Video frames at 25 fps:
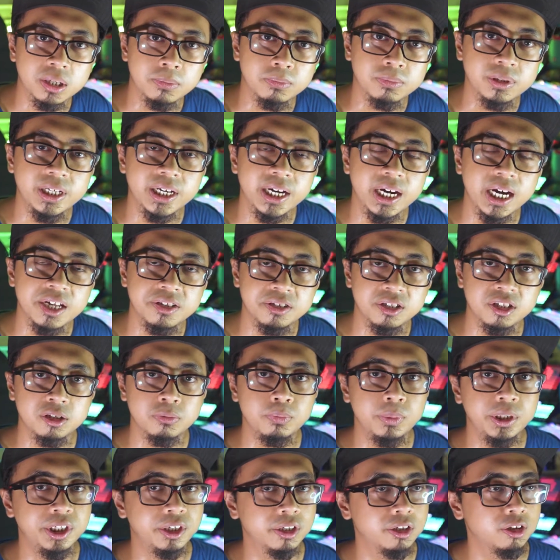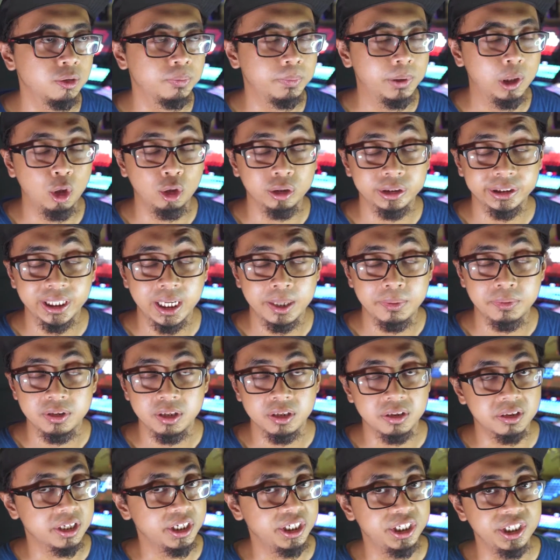up guys? It's been a super long time
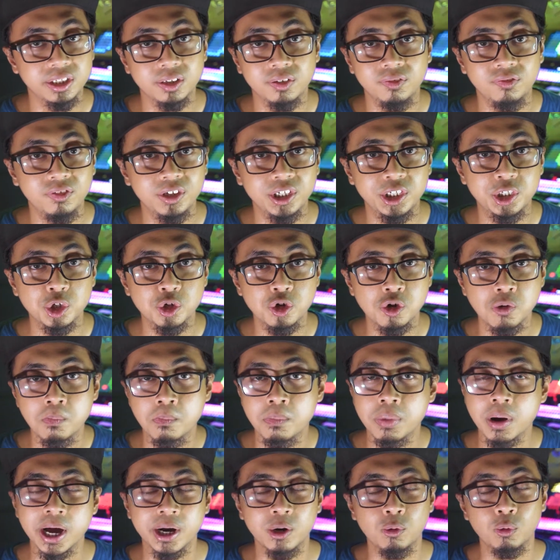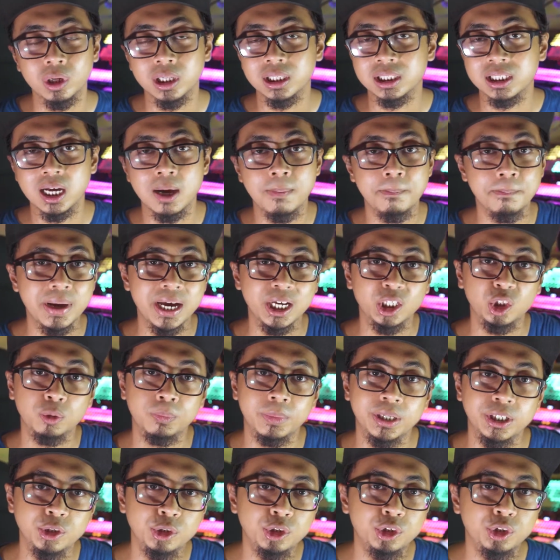since I did a video, but welcome back to
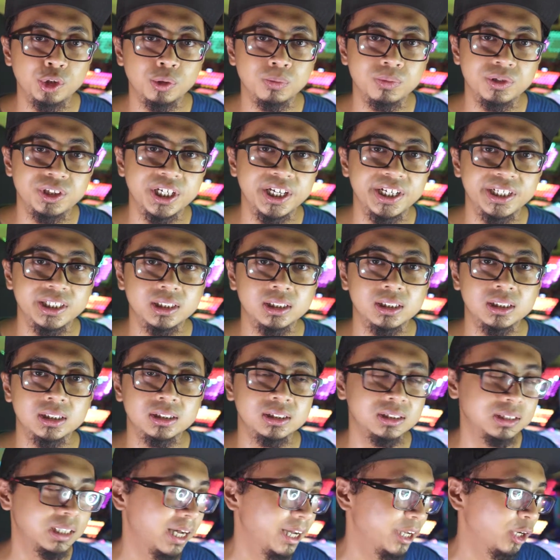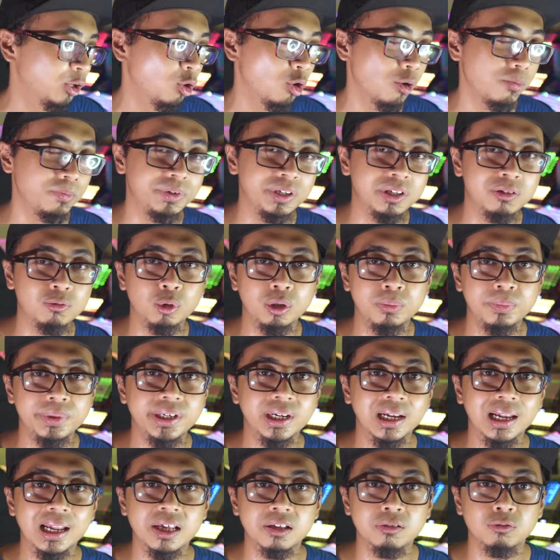my YouTube channel. I hope this won't be
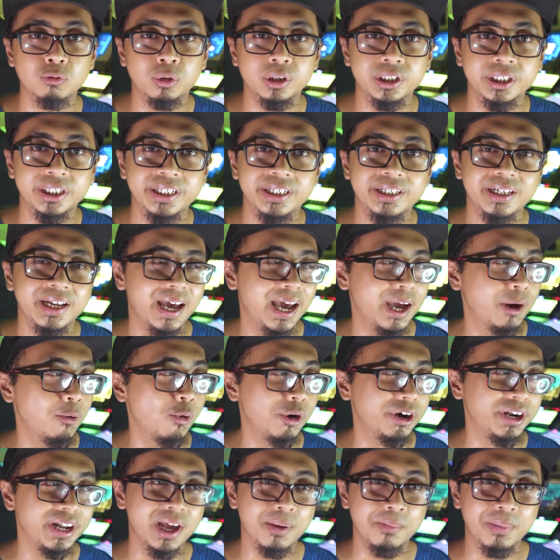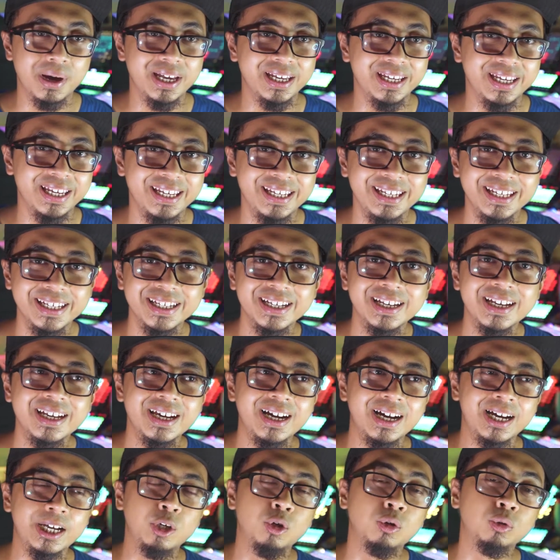the last one. I won't MIA.
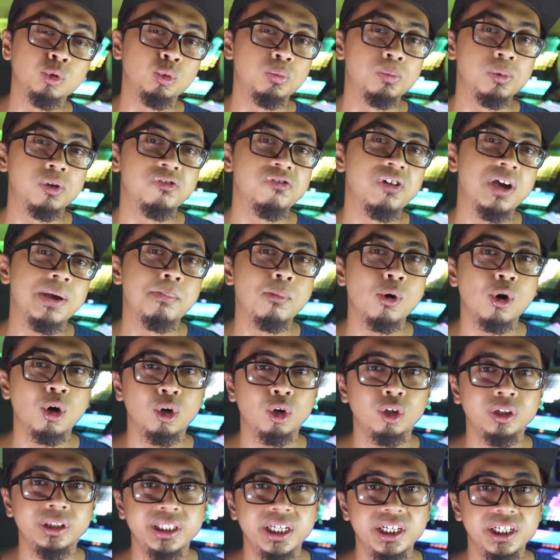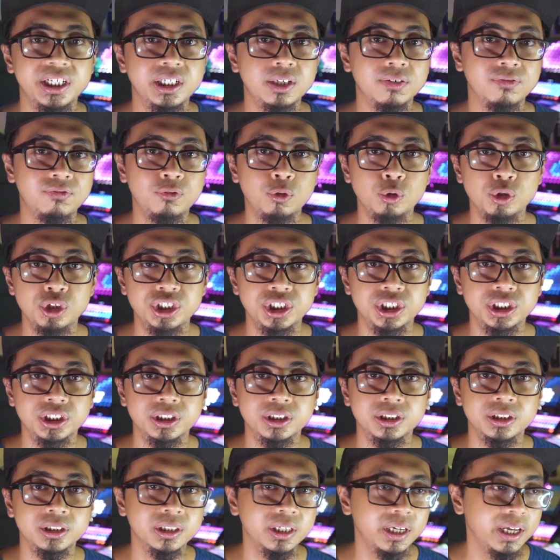I hope to provide more content in the
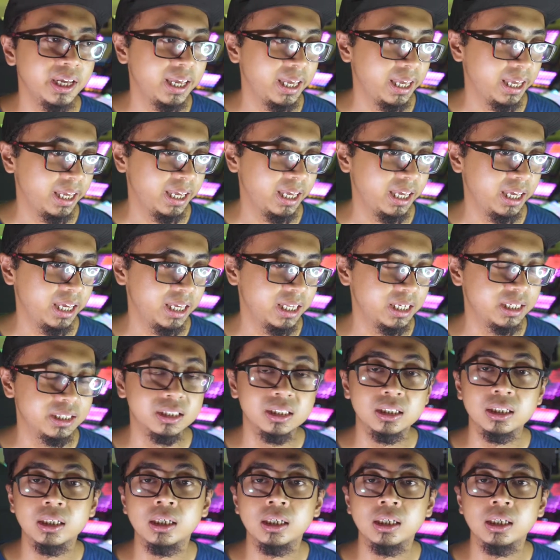future, and